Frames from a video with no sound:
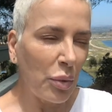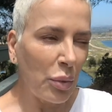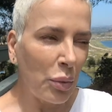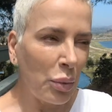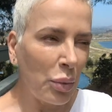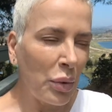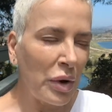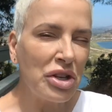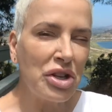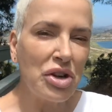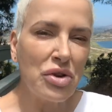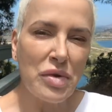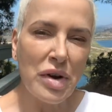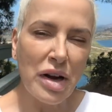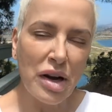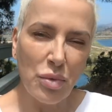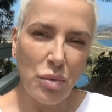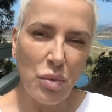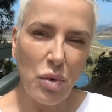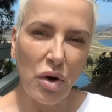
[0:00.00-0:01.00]
when you
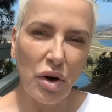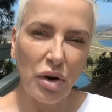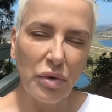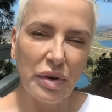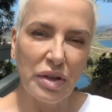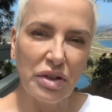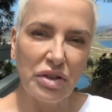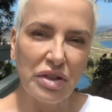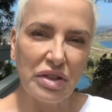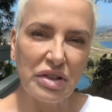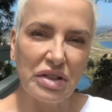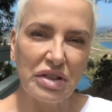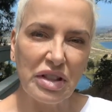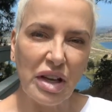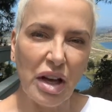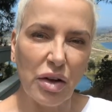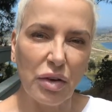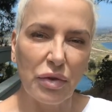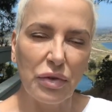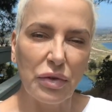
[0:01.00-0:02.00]
are at war with
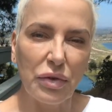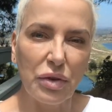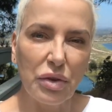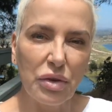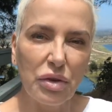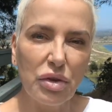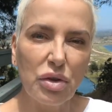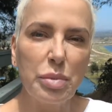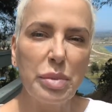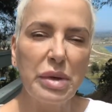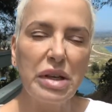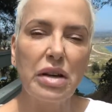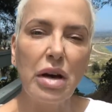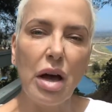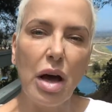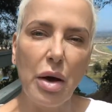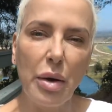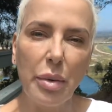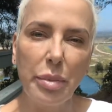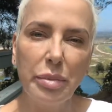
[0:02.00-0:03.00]
yourself, you
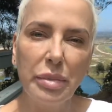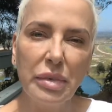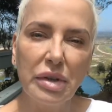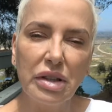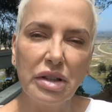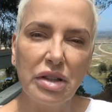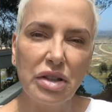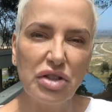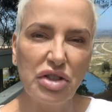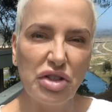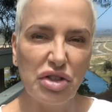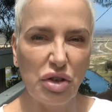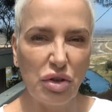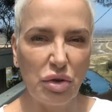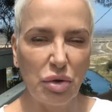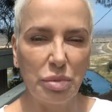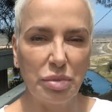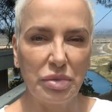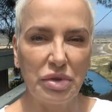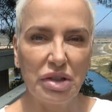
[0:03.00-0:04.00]
become
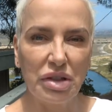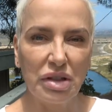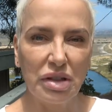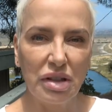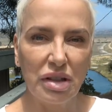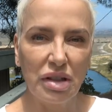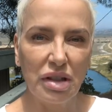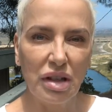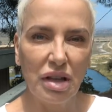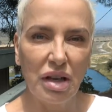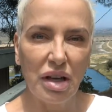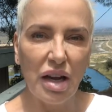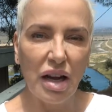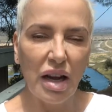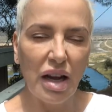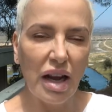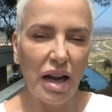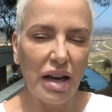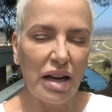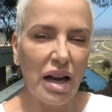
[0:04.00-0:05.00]
consumed.
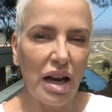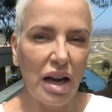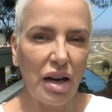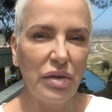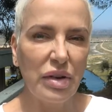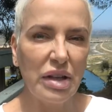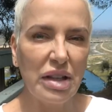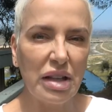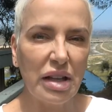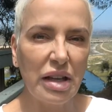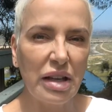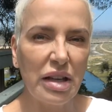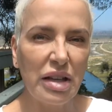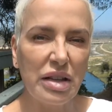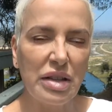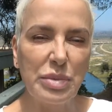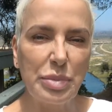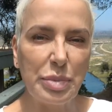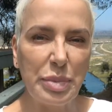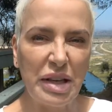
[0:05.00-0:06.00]
And everything
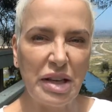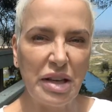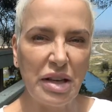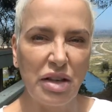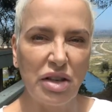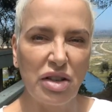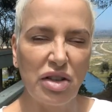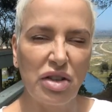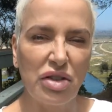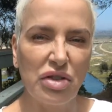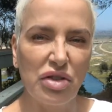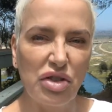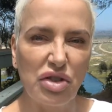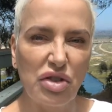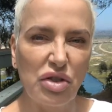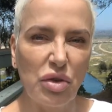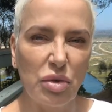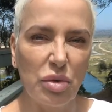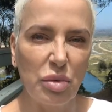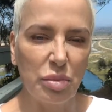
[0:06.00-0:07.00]
is being
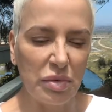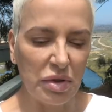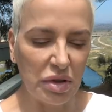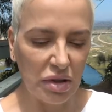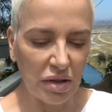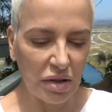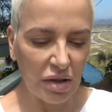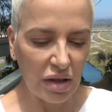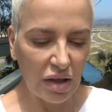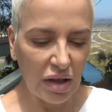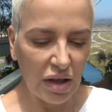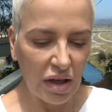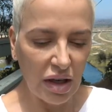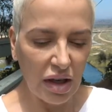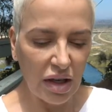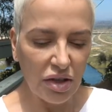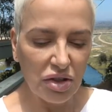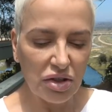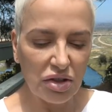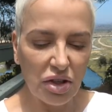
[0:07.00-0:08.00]
consumed.
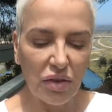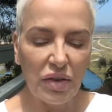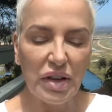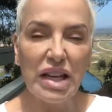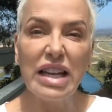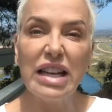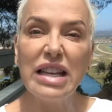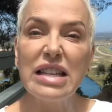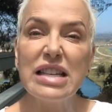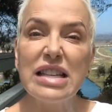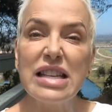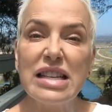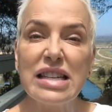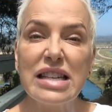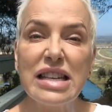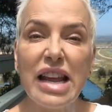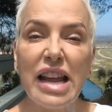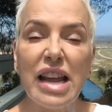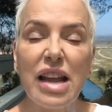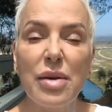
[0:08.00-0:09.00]
So in
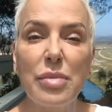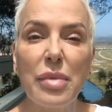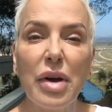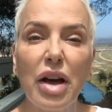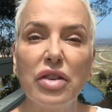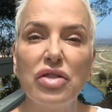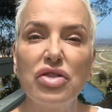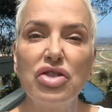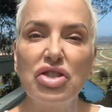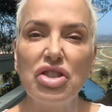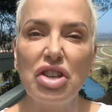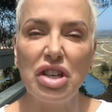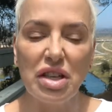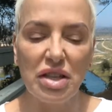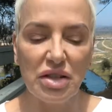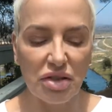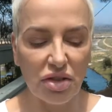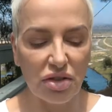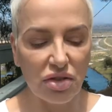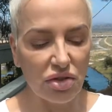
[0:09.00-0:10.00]
the name of
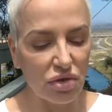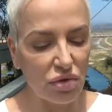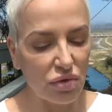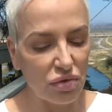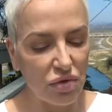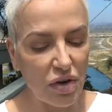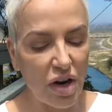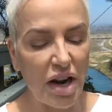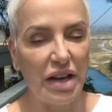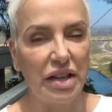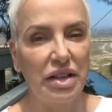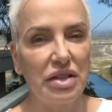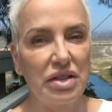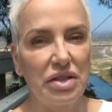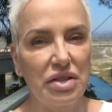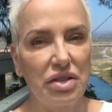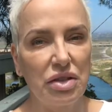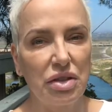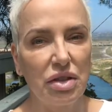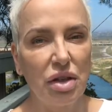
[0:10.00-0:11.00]
Jesus
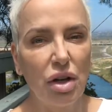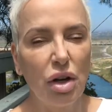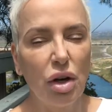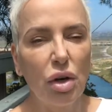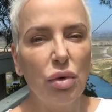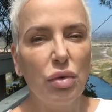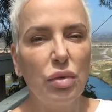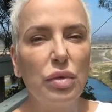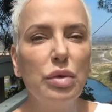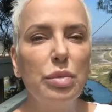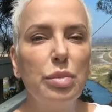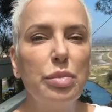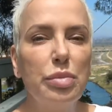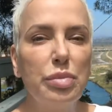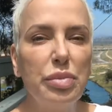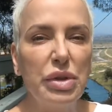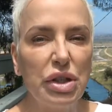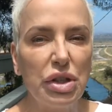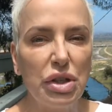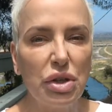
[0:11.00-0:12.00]
Christ,
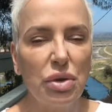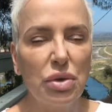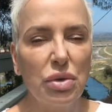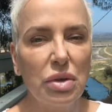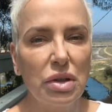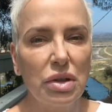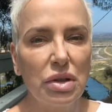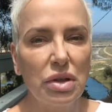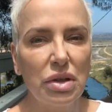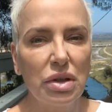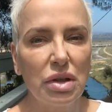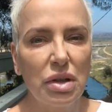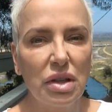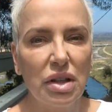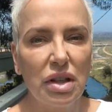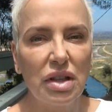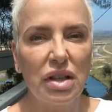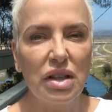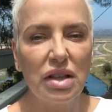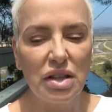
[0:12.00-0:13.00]
rebuke
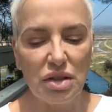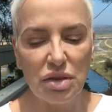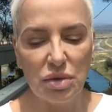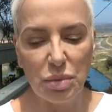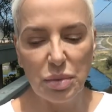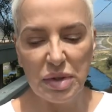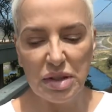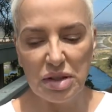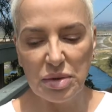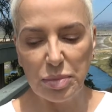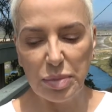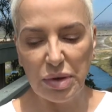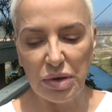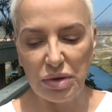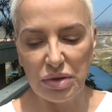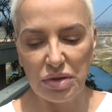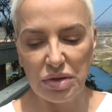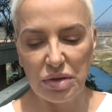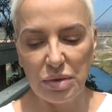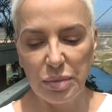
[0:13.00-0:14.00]
these
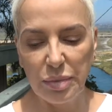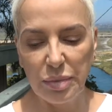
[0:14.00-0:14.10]
whispers.